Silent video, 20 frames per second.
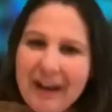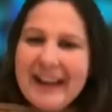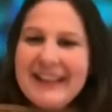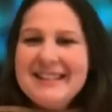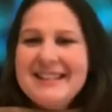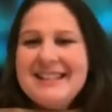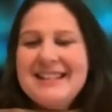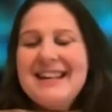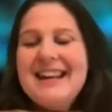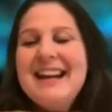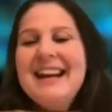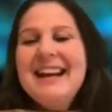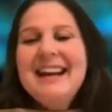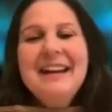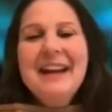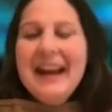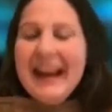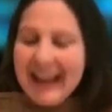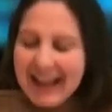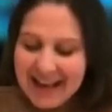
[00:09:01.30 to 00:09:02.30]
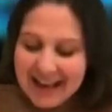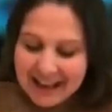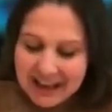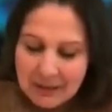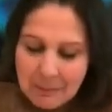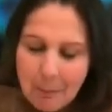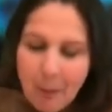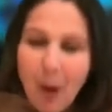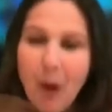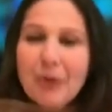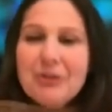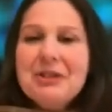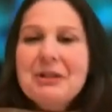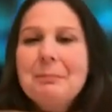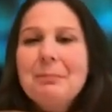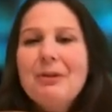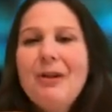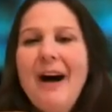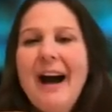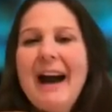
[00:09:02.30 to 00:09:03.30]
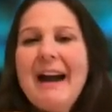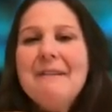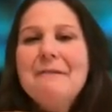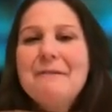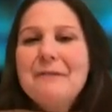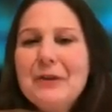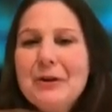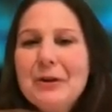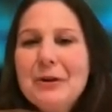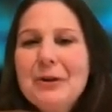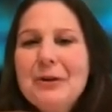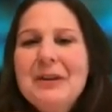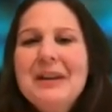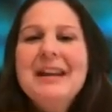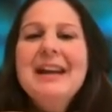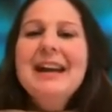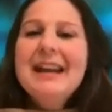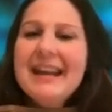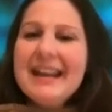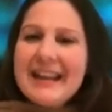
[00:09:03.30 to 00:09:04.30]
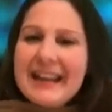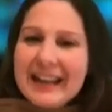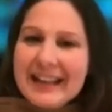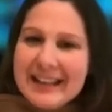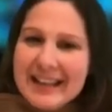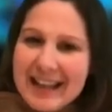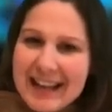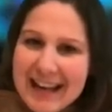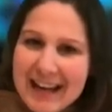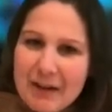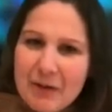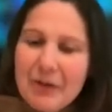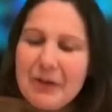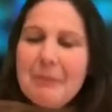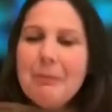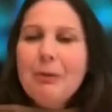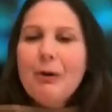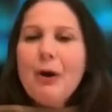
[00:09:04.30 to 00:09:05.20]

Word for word: Red Sea. He can multiply food. He can heal the